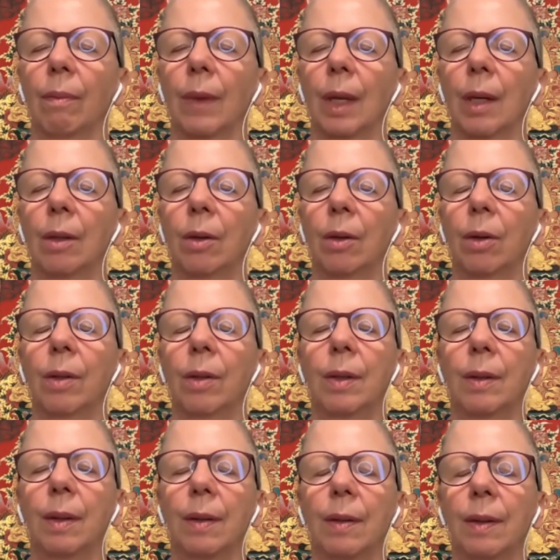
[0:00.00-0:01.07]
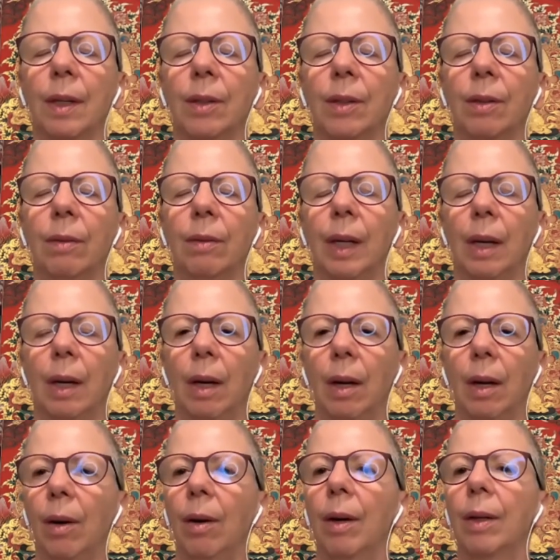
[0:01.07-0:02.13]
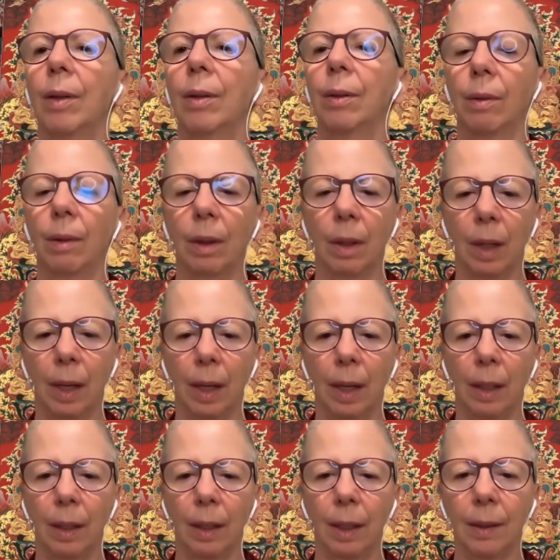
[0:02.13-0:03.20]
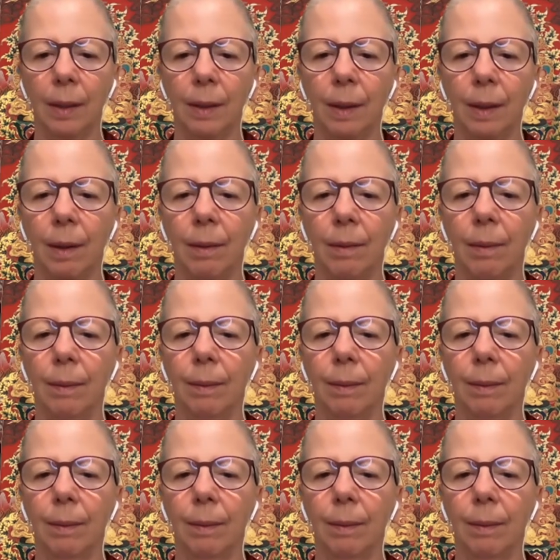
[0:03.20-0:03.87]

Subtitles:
Notice the sensation of the air as you inhale and exhale.